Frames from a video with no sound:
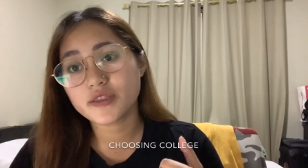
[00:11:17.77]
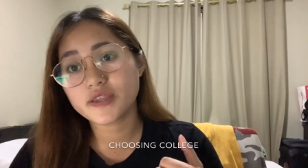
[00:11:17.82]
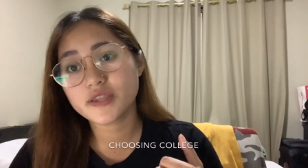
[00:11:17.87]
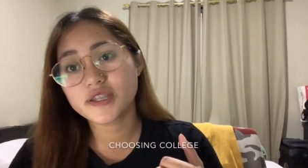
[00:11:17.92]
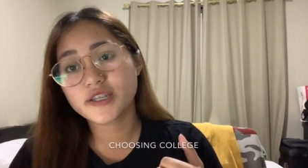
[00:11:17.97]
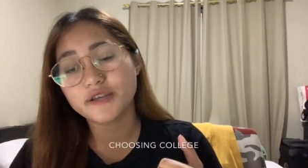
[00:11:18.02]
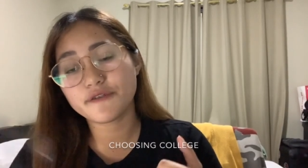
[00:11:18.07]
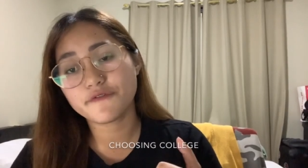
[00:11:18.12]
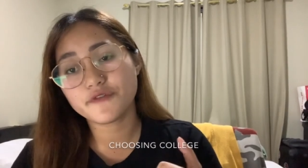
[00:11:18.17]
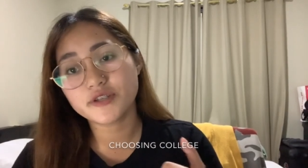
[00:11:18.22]

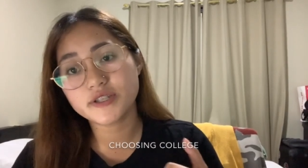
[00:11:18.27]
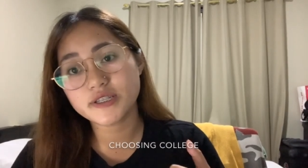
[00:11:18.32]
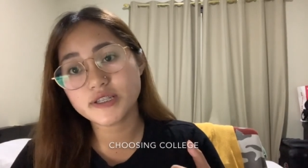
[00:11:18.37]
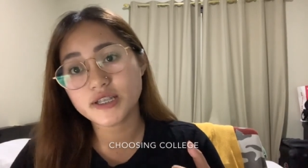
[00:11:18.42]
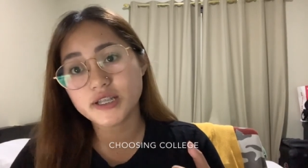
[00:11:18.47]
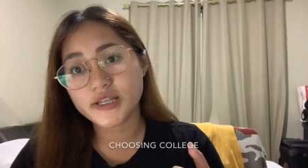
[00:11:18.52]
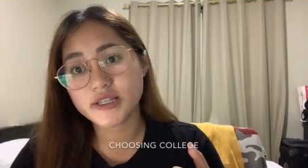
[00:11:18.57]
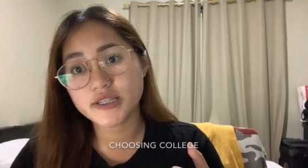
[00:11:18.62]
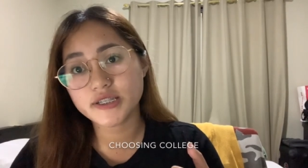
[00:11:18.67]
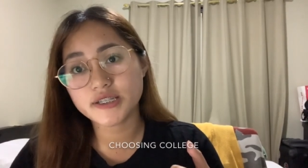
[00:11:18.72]

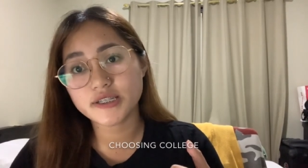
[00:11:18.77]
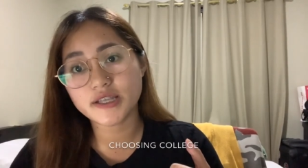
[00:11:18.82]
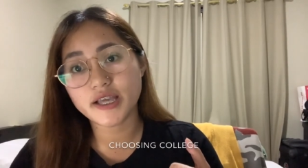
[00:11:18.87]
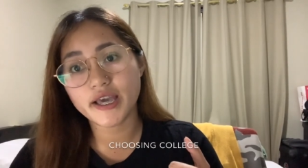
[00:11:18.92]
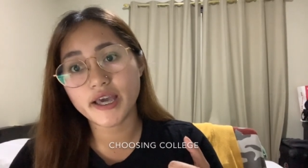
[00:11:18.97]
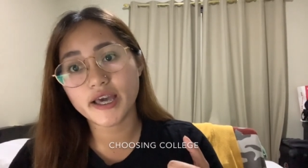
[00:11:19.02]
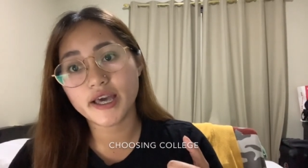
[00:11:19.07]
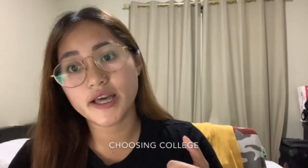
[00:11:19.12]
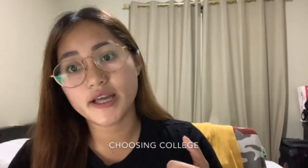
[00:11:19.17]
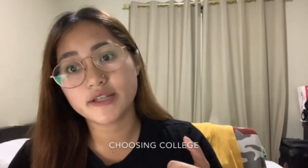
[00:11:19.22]
differences
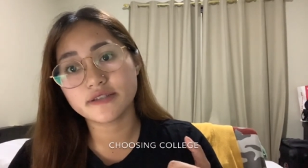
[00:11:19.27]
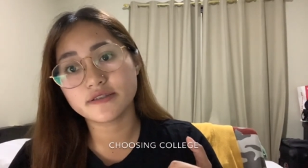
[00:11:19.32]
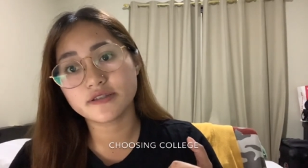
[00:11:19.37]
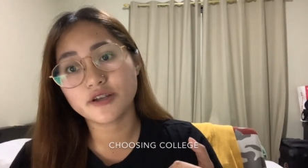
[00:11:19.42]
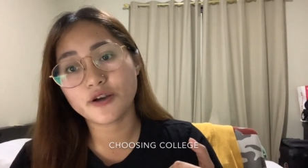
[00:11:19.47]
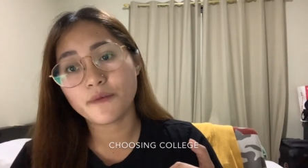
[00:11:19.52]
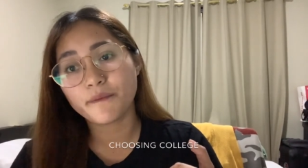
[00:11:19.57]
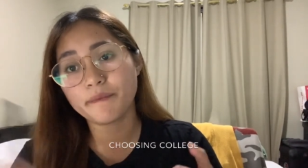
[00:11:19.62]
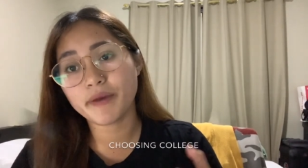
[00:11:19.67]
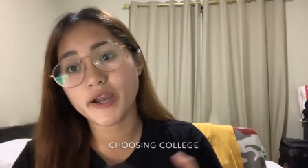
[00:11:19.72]
and
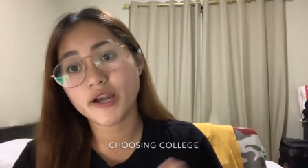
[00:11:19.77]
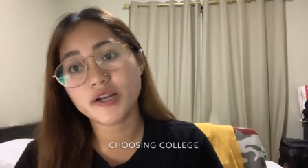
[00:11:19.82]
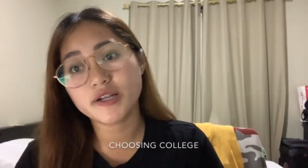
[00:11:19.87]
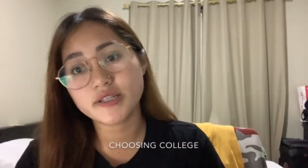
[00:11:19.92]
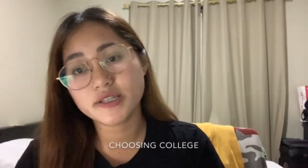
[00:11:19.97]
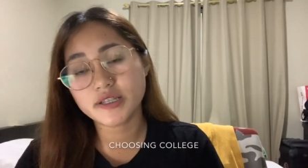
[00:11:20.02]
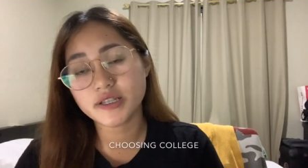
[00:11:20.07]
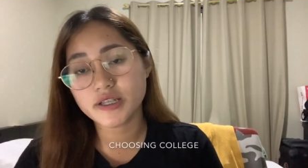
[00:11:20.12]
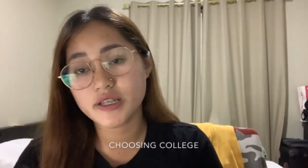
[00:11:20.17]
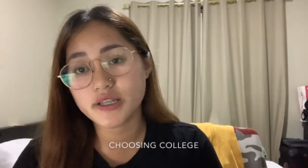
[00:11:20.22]

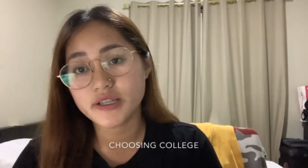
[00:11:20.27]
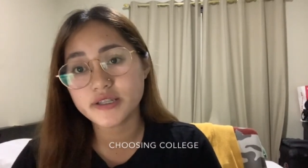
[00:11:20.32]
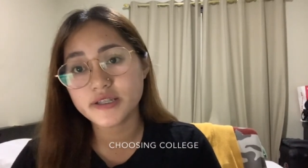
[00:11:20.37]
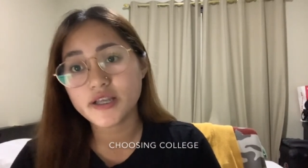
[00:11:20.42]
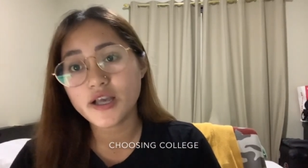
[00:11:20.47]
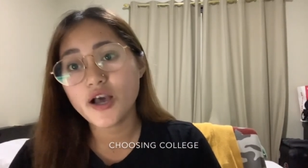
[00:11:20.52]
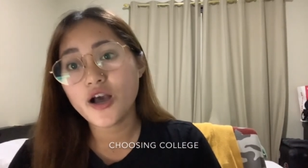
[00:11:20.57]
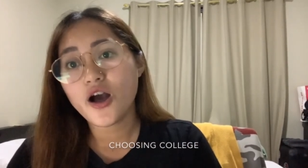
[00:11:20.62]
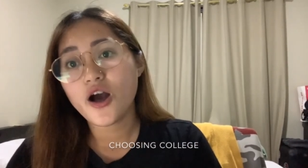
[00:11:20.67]
comparisons